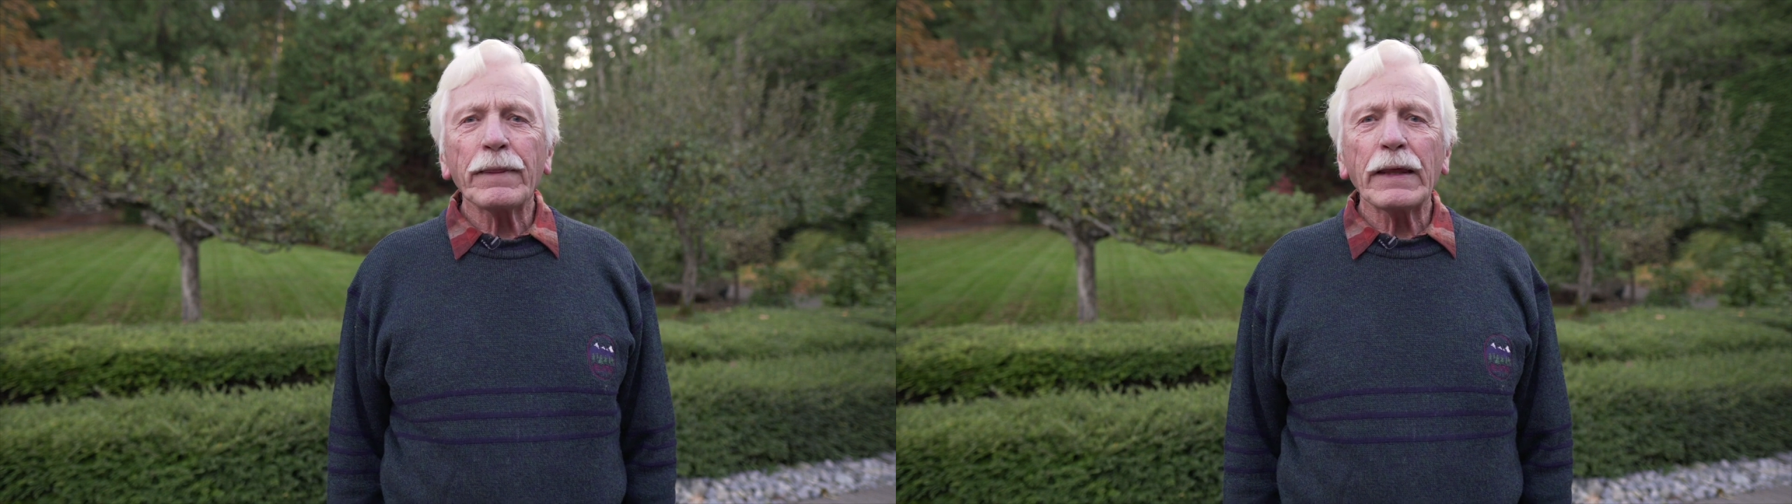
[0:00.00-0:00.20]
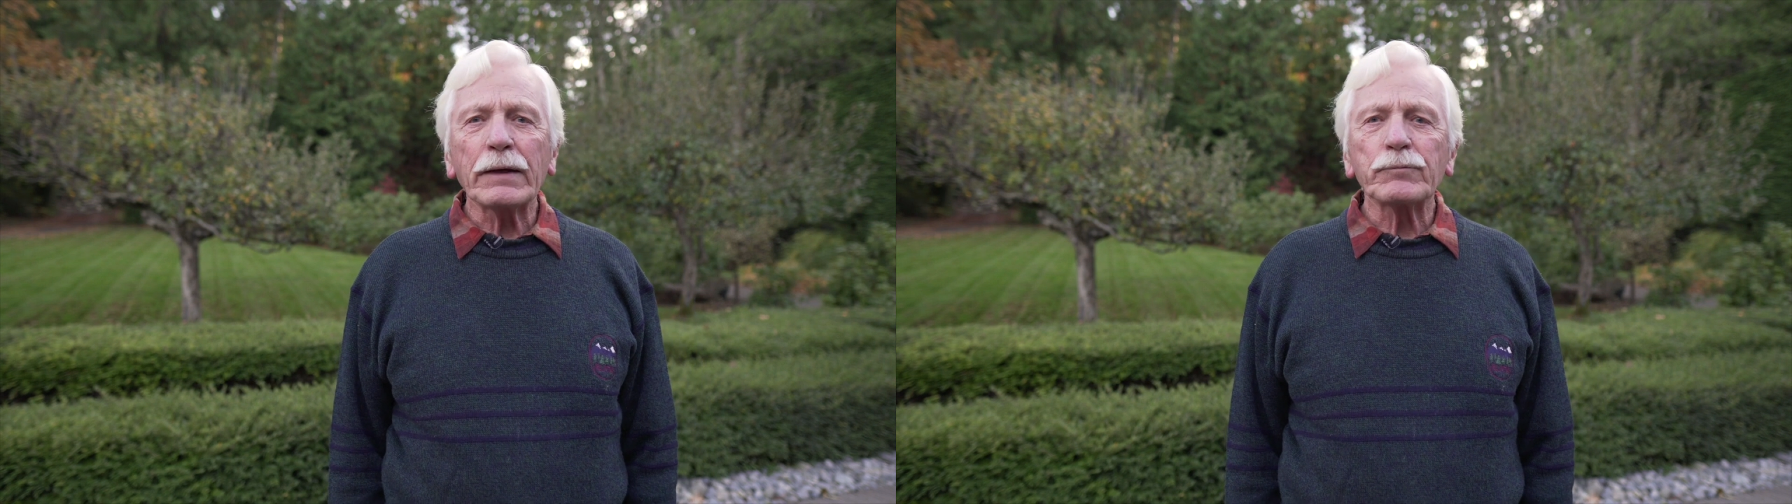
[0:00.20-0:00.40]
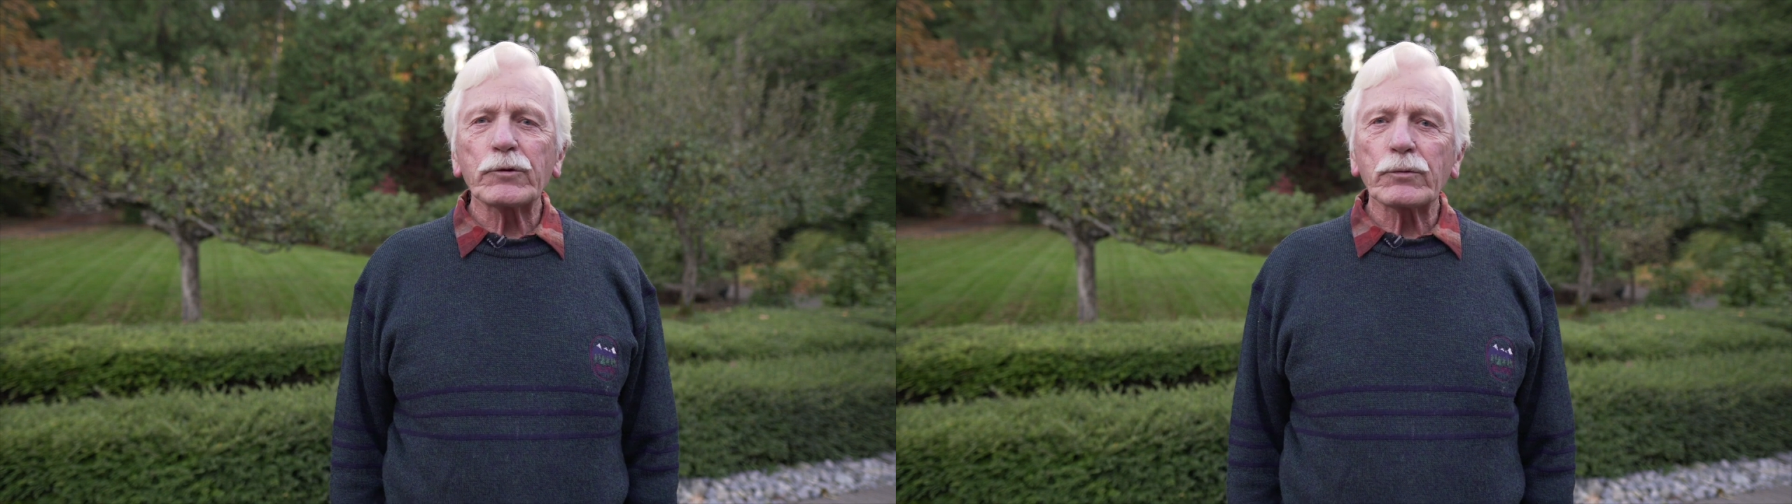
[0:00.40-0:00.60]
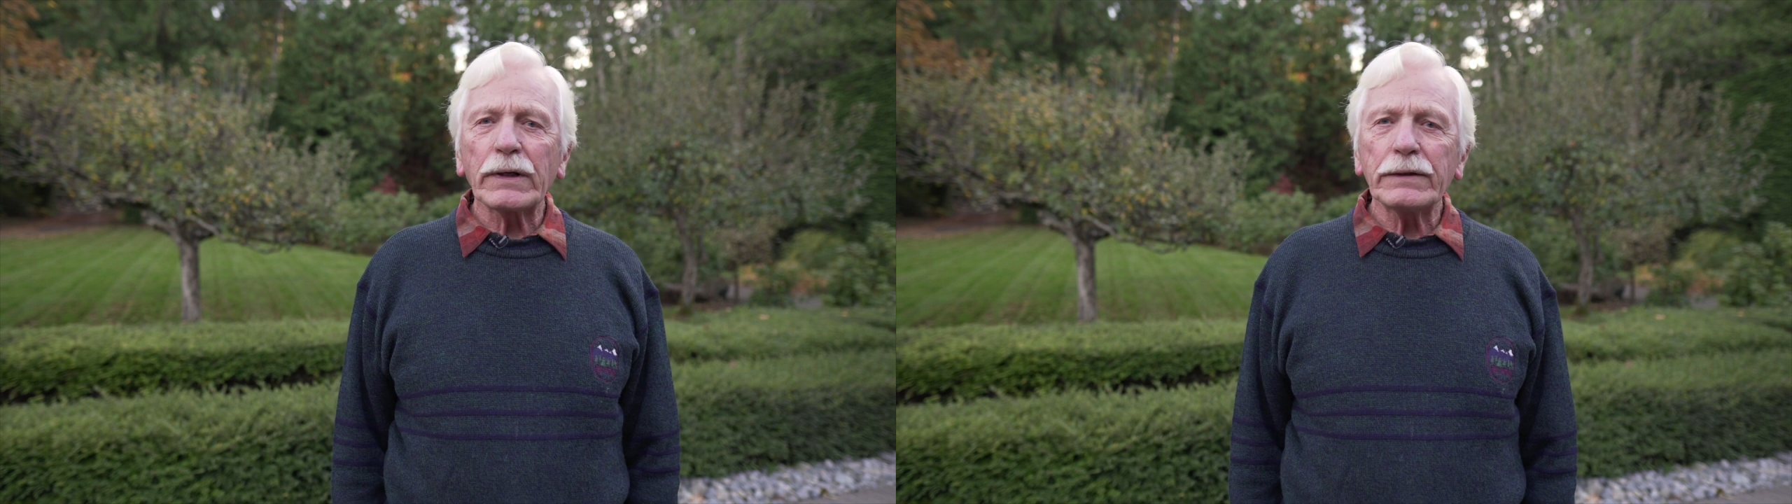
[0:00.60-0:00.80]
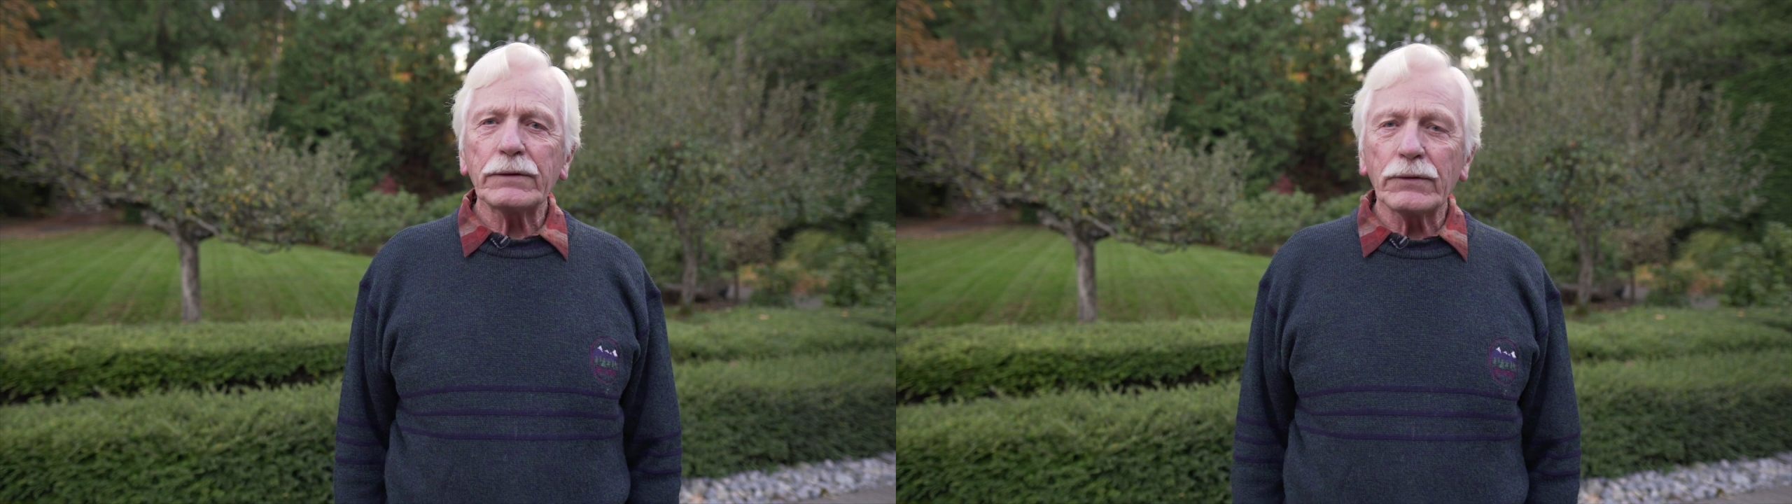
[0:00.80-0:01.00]
and was
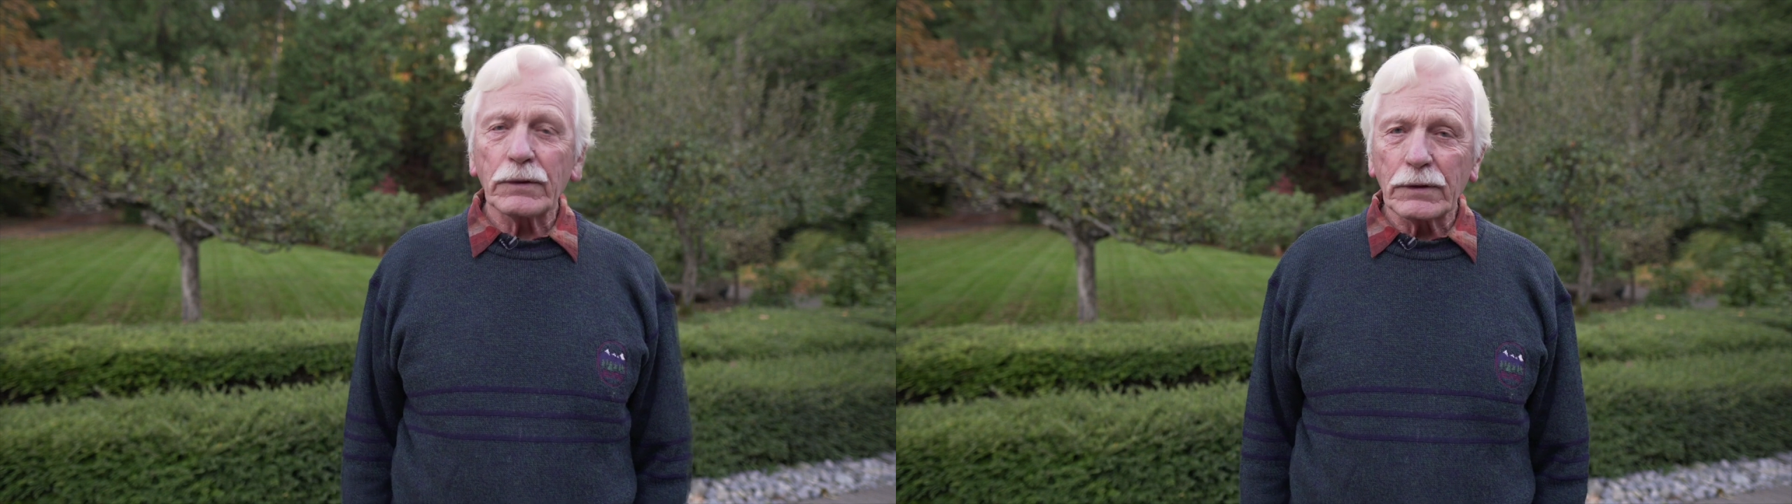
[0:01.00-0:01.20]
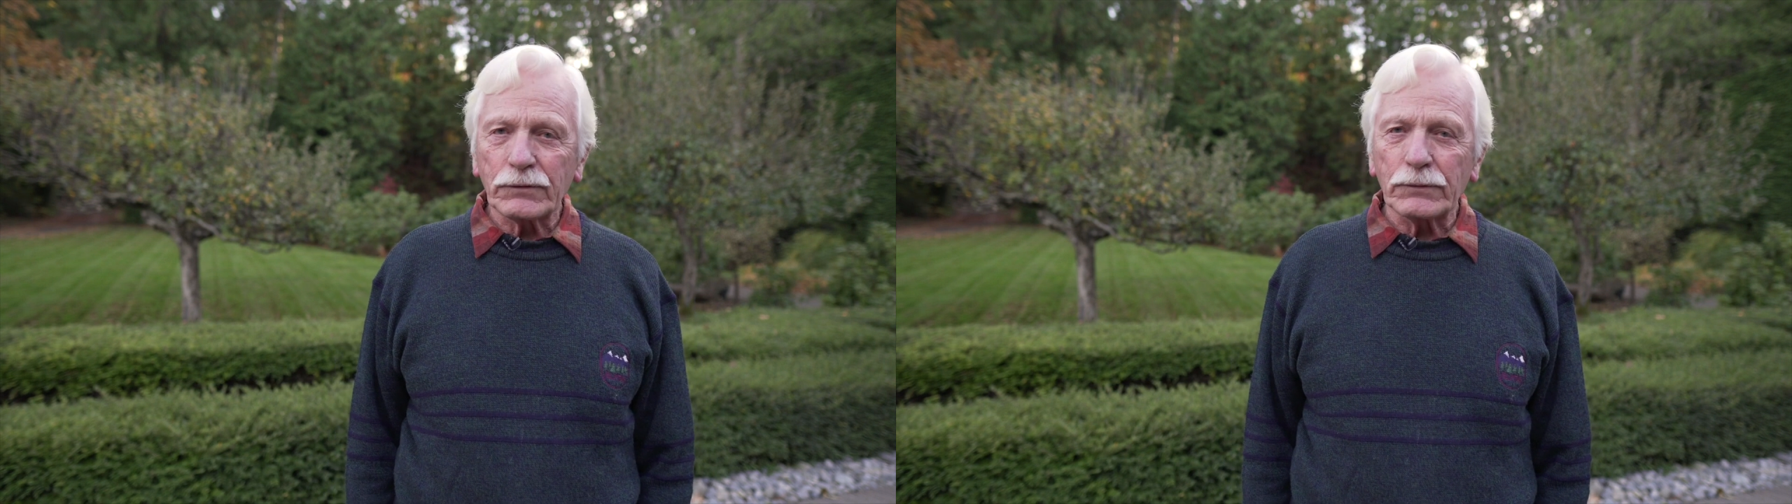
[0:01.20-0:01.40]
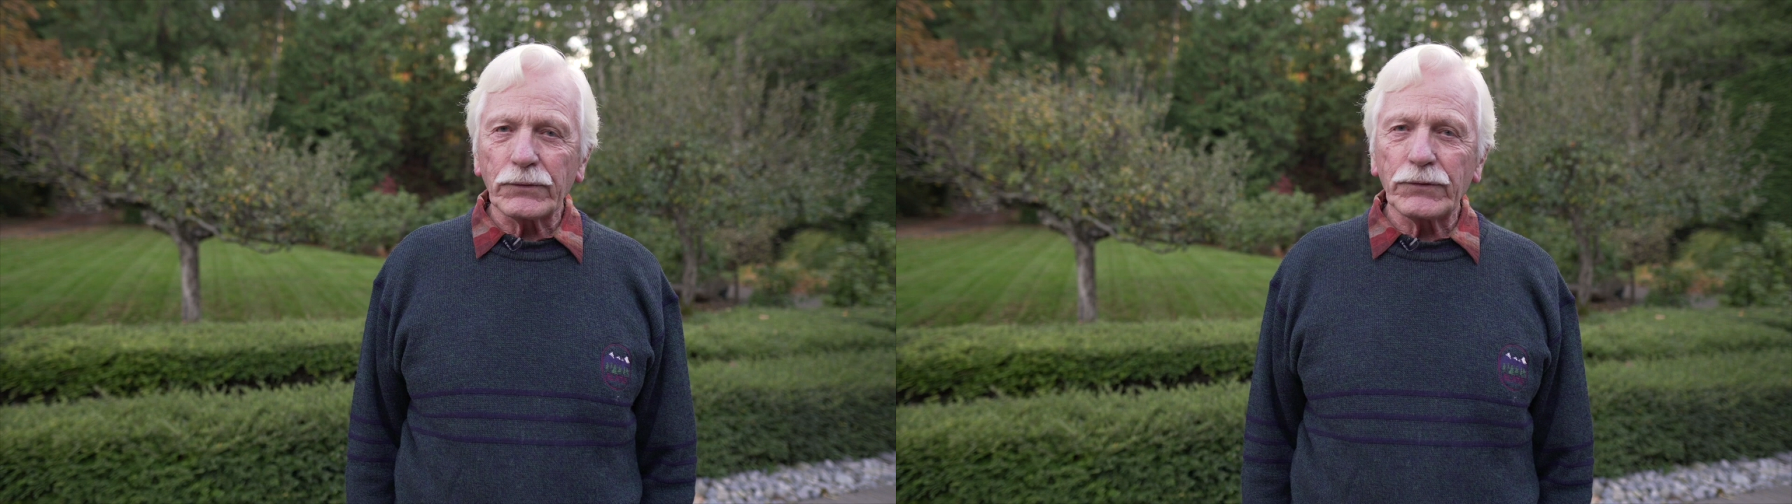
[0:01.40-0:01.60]
writing her doctoral